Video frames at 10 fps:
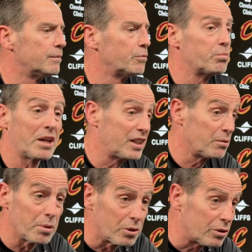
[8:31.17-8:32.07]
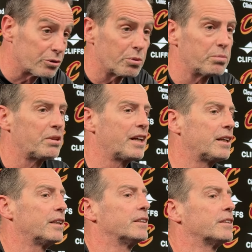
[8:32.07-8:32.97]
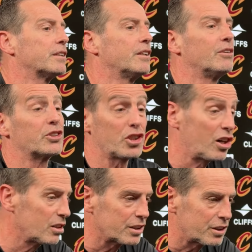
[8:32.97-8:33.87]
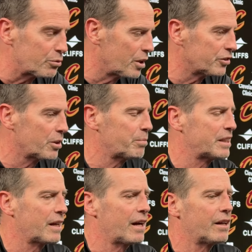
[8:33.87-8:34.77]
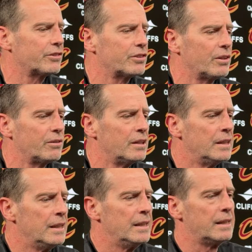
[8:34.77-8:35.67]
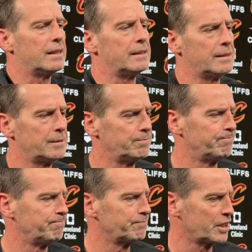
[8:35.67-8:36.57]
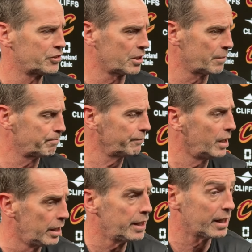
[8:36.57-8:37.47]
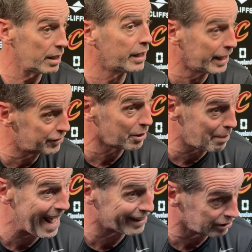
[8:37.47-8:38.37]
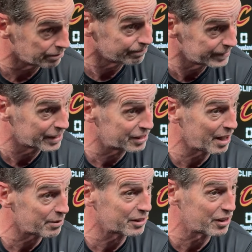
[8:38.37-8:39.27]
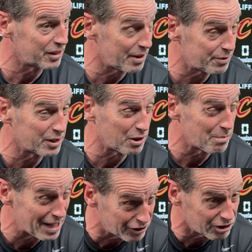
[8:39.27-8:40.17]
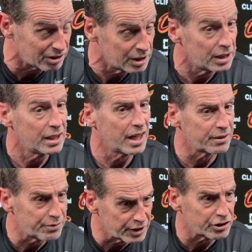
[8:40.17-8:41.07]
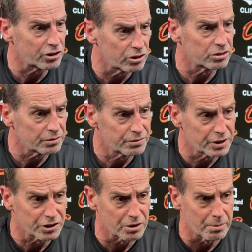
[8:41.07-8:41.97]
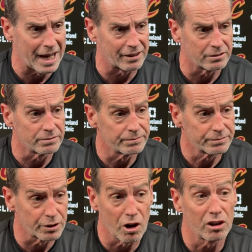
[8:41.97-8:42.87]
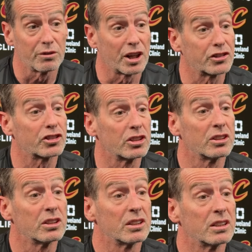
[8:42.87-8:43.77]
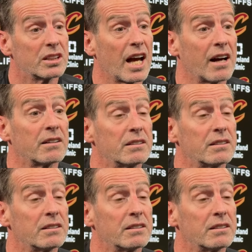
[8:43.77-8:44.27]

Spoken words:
We're playing the Bulls. We're playing, you know, Charlotte that runs up and down. So it's a battle. It's a mental and physical battle for all of us. Yeah.